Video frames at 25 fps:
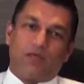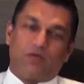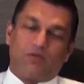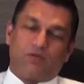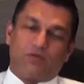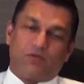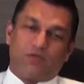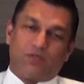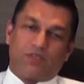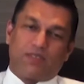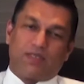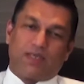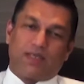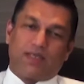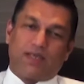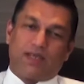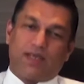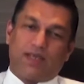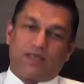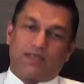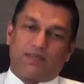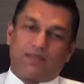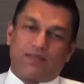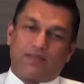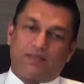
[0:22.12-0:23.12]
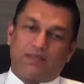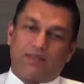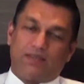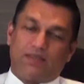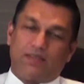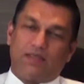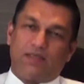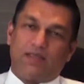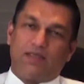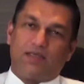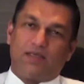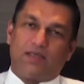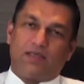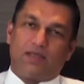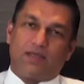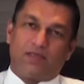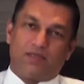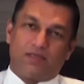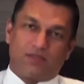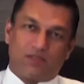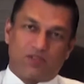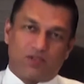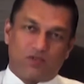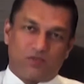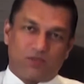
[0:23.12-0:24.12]
could say, as the leading
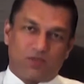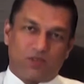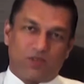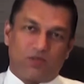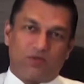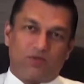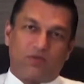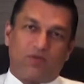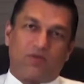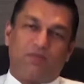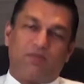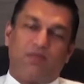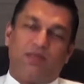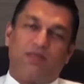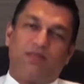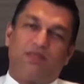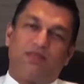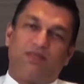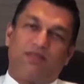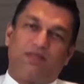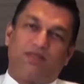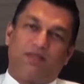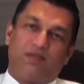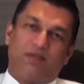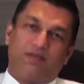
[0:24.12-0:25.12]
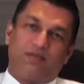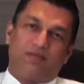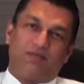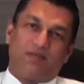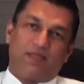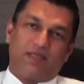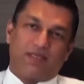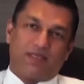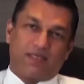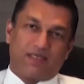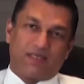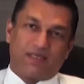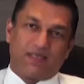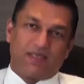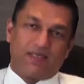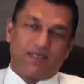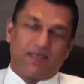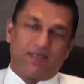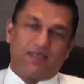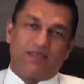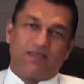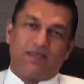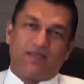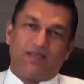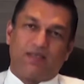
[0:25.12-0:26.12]
consumer durables uh, retailer
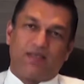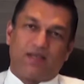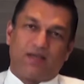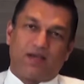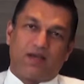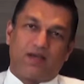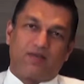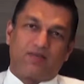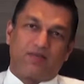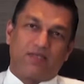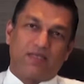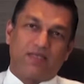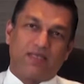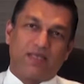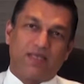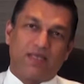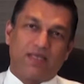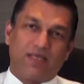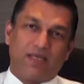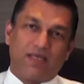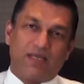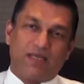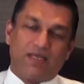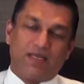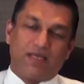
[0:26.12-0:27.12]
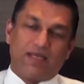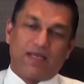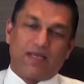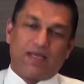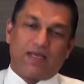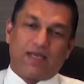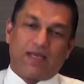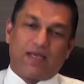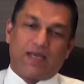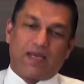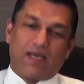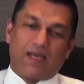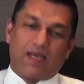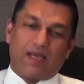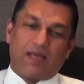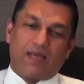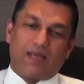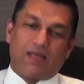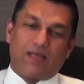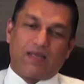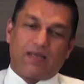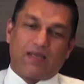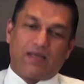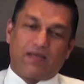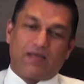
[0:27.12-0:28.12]
in the country
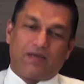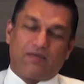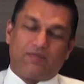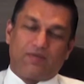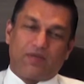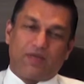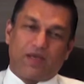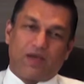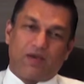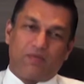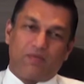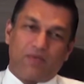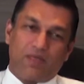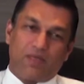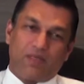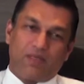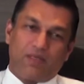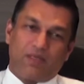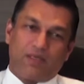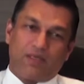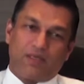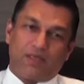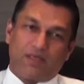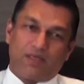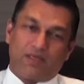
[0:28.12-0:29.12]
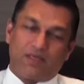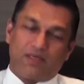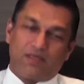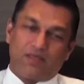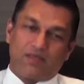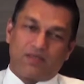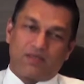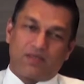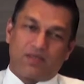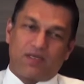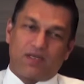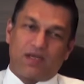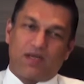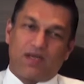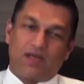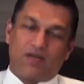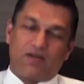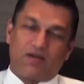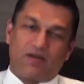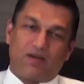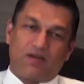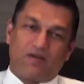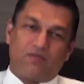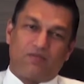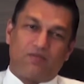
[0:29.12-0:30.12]
and uh, we have been uh, in Sri
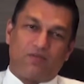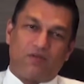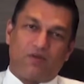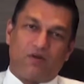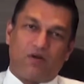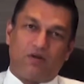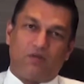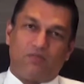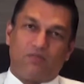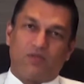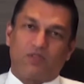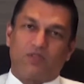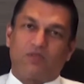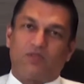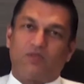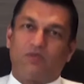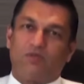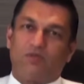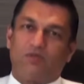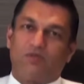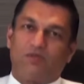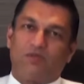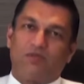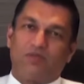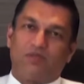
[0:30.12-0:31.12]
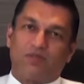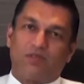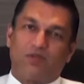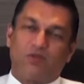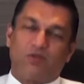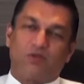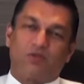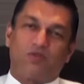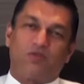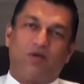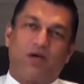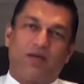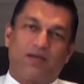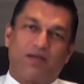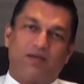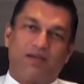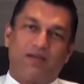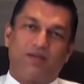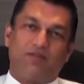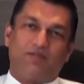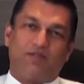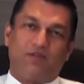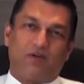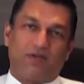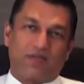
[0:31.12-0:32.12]
Lanka for almost close to
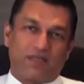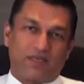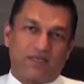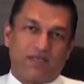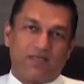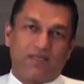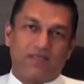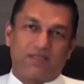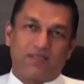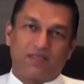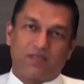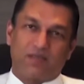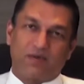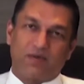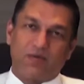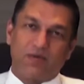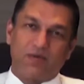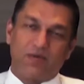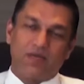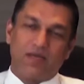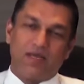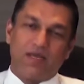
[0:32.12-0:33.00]
140 years now